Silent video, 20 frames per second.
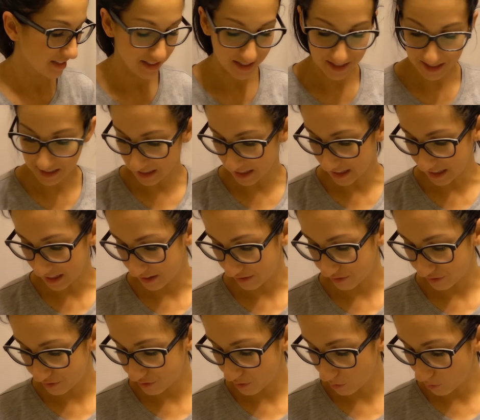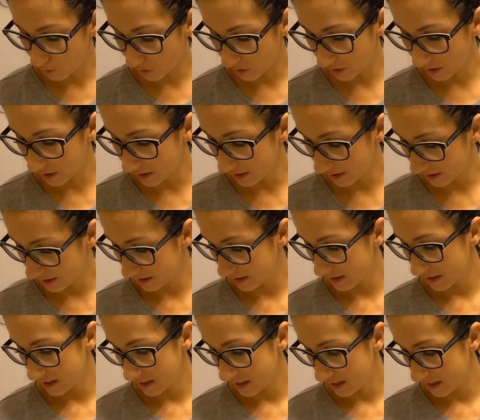It's like 4
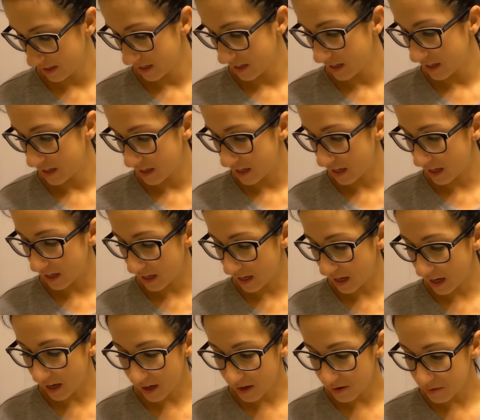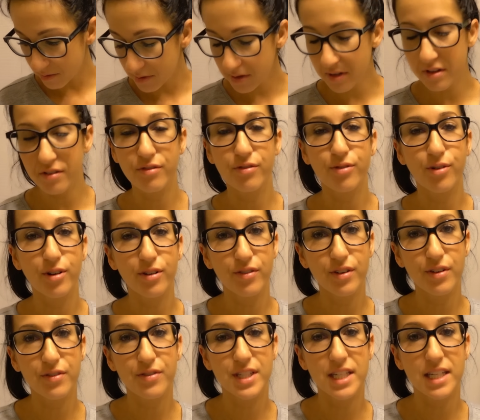a.m.,
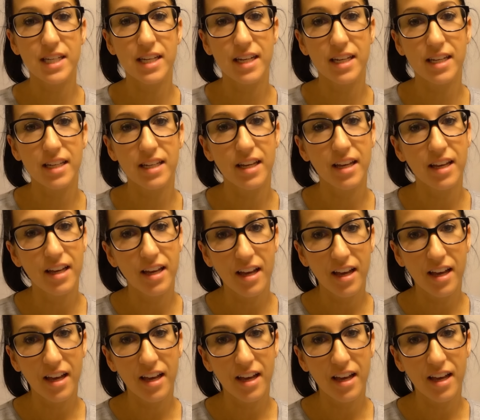4:15.